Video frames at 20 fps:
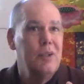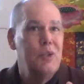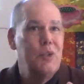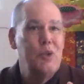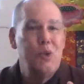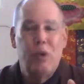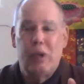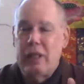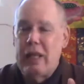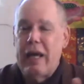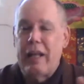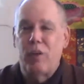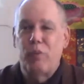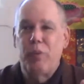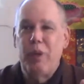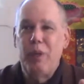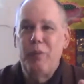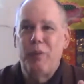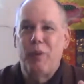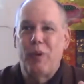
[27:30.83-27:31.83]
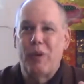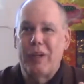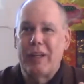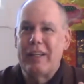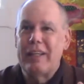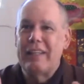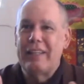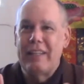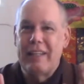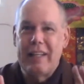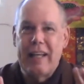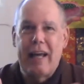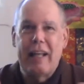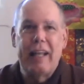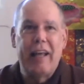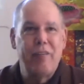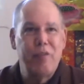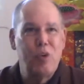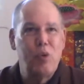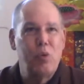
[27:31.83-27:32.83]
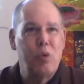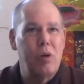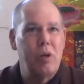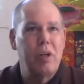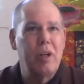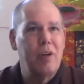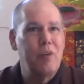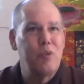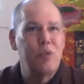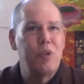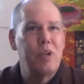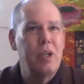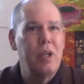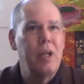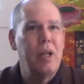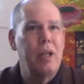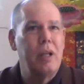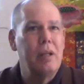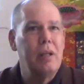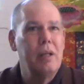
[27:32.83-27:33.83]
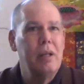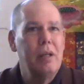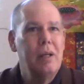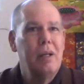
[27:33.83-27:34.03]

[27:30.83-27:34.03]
to a lot of people, to not have to work ever again.